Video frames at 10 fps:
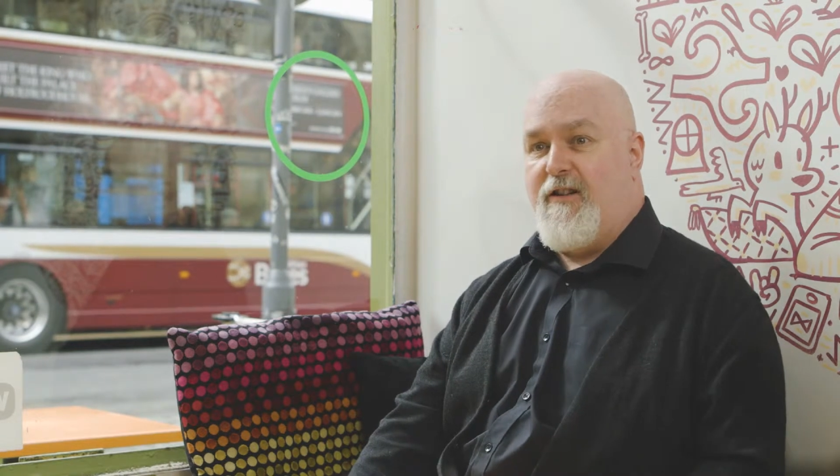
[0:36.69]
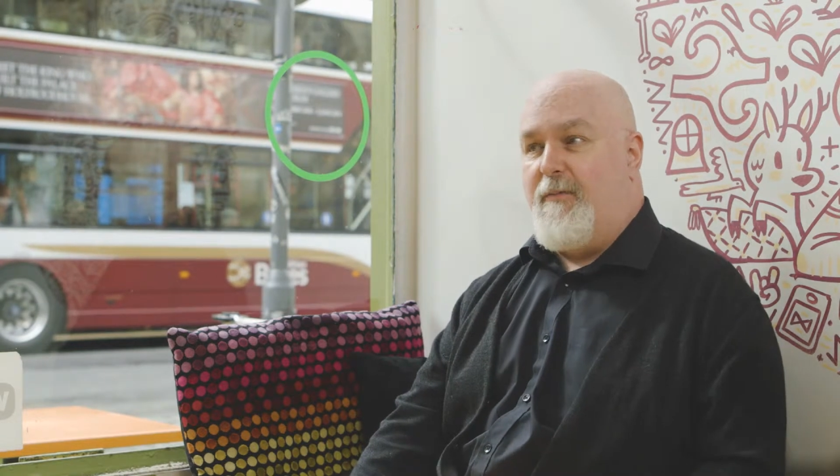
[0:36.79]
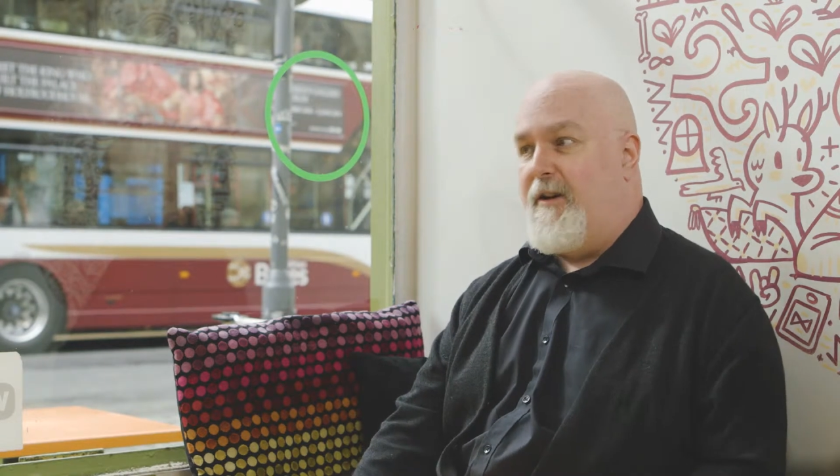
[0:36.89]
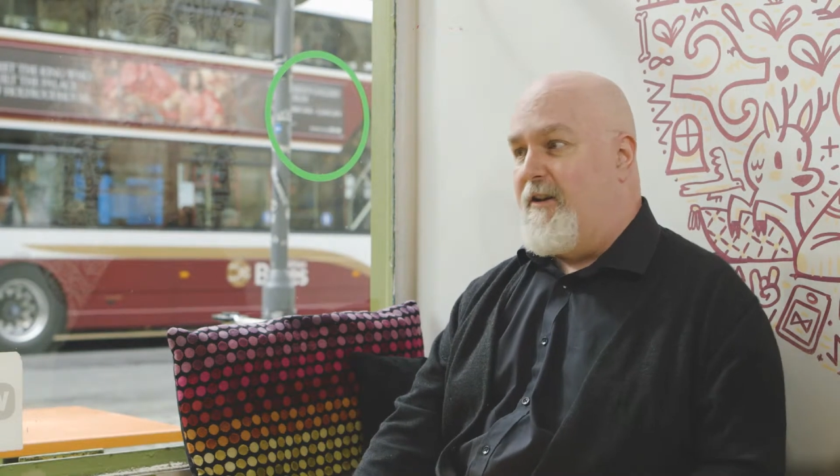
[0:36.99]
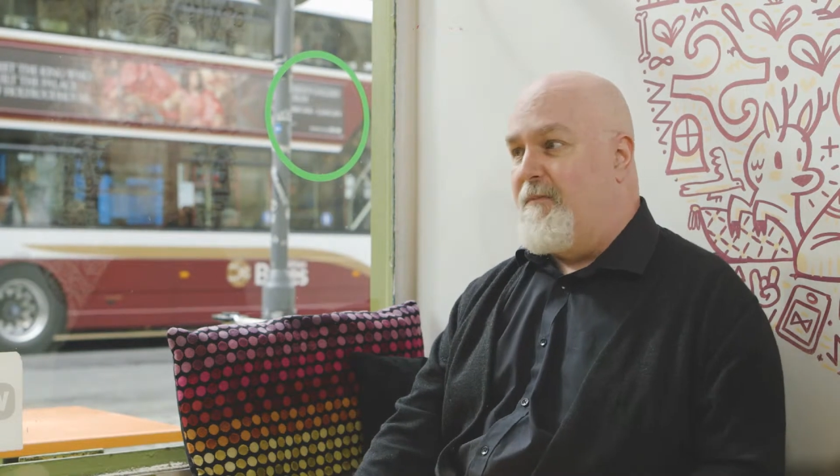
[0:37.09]
I've
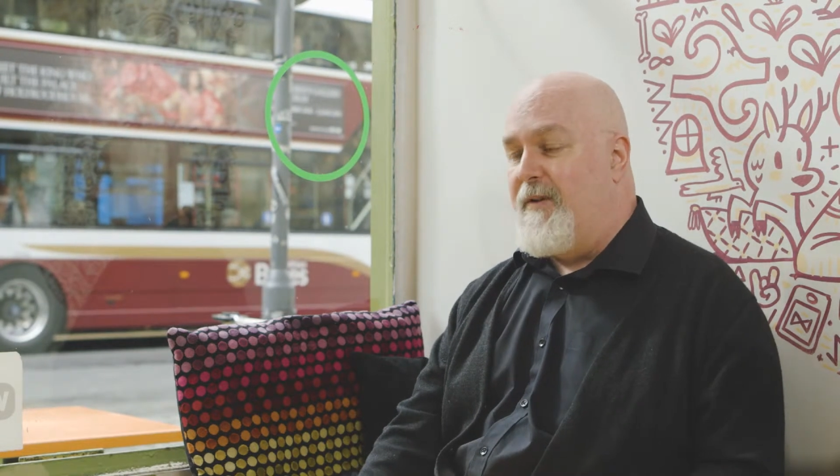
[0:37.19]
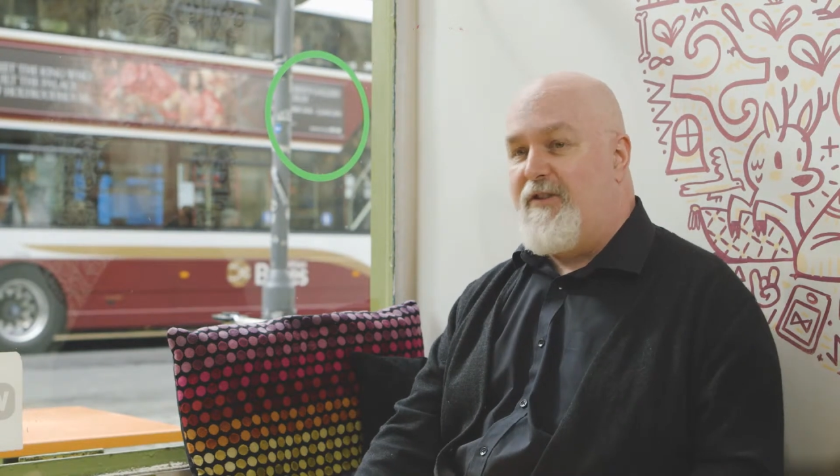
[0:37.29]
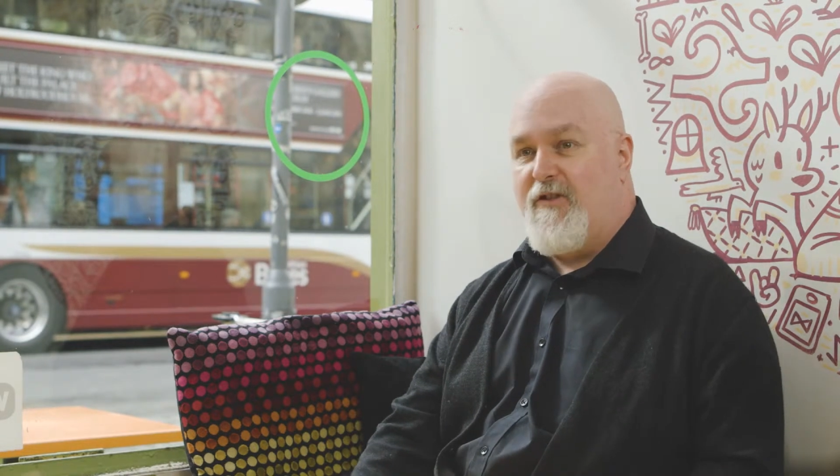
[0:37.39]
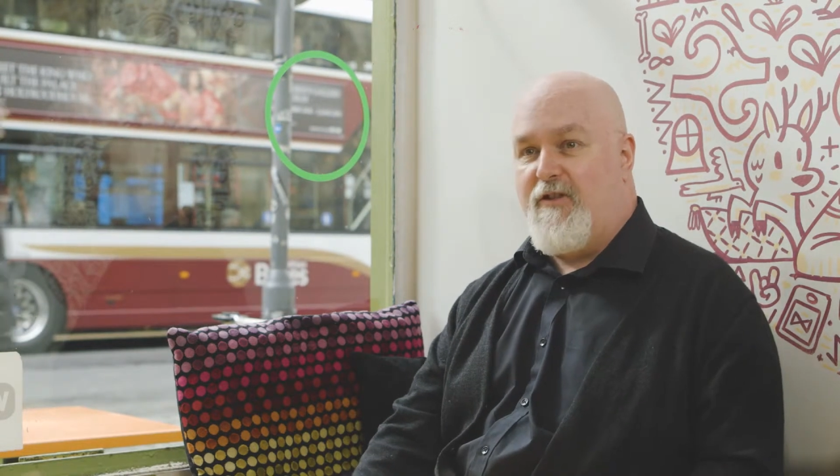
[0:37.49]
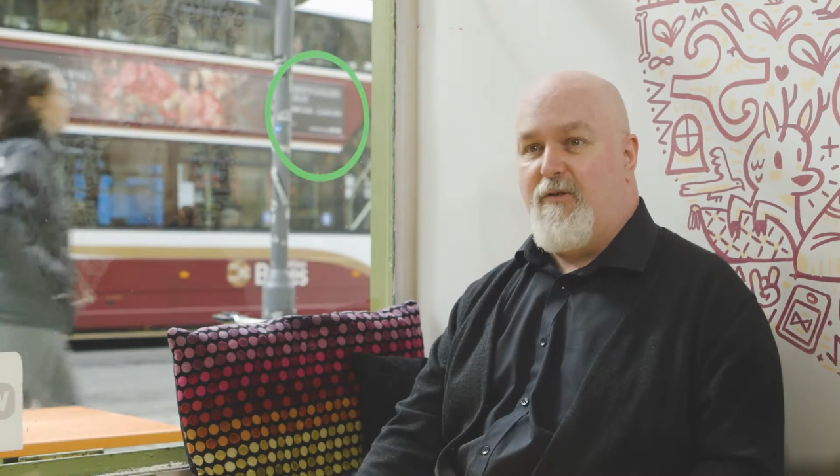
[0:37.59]
been a
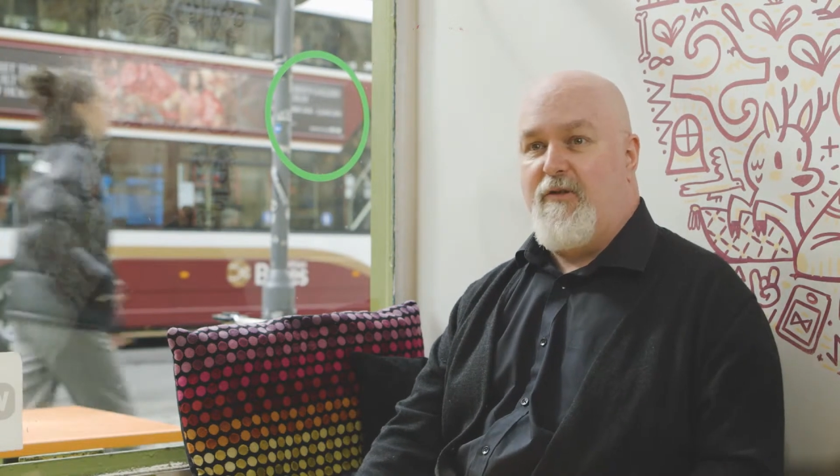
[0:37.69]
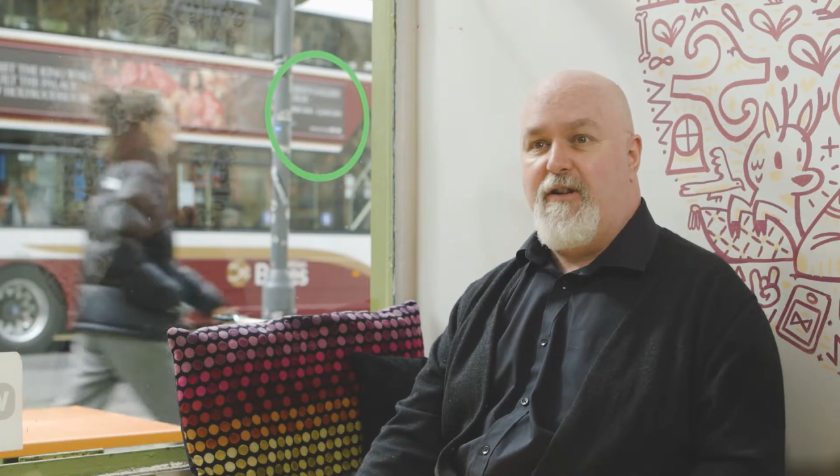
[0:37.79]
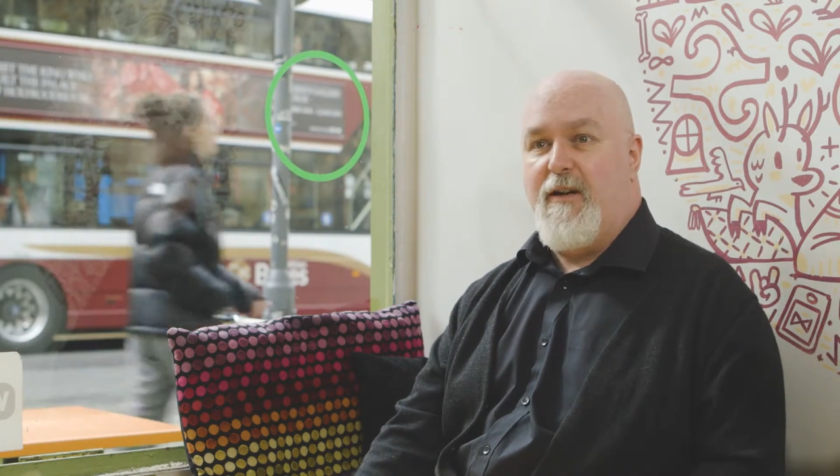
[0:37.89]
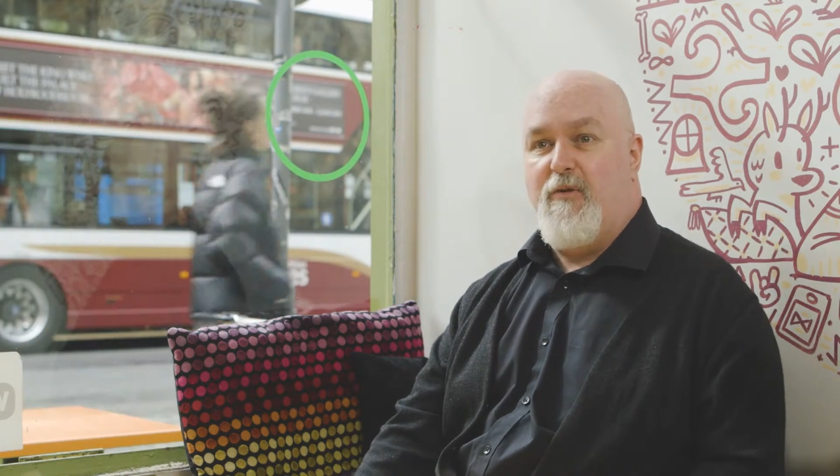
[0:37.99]
business owner, and I'm